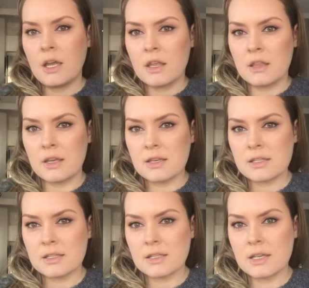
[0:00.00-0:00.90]

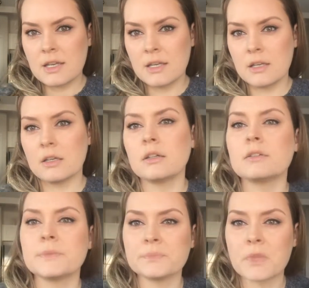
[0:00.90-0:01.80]
This
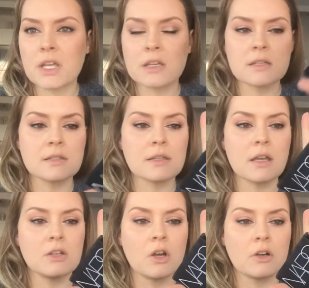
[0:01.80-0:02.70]
is a
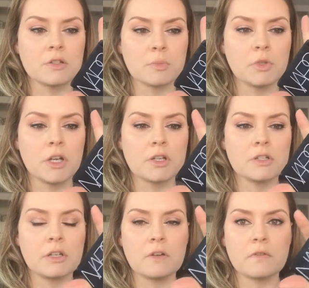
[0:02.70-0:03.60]
NARS blush.
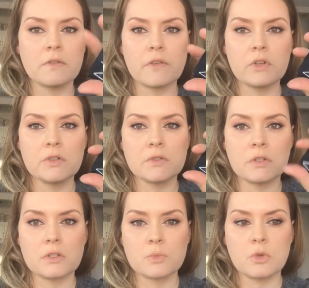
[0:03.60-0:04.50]
Now, if you've ever used
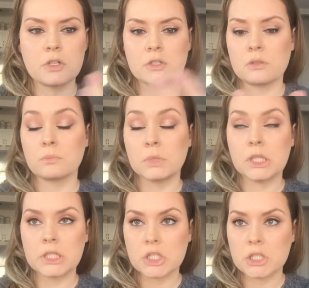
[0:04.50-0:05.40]
NARS
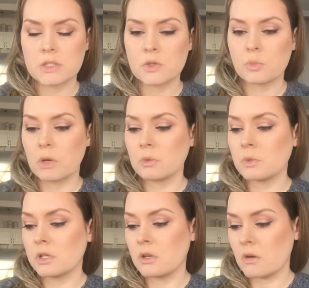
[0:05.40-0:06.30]
blushes, you probably
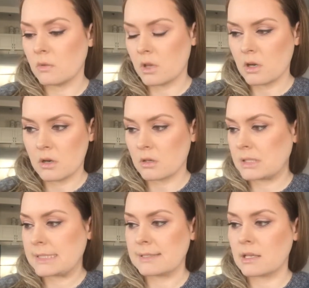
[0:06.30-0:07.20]
know they are
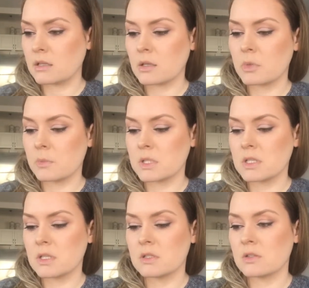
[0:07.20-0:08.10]
insanely
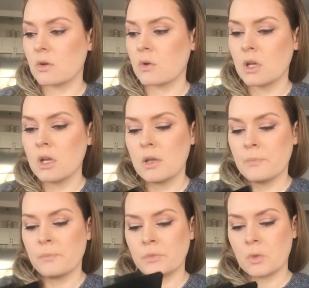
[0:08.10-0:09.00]
pigmented. So
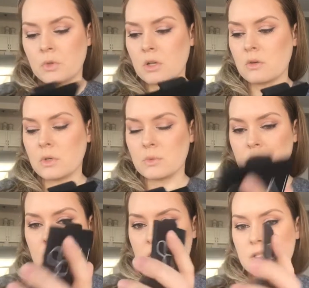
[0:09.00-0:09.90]
when I go in with
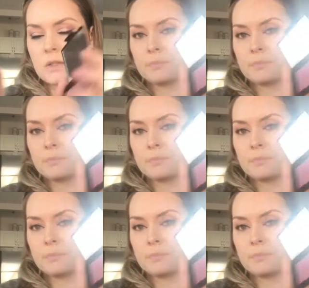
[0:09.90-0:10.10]
this,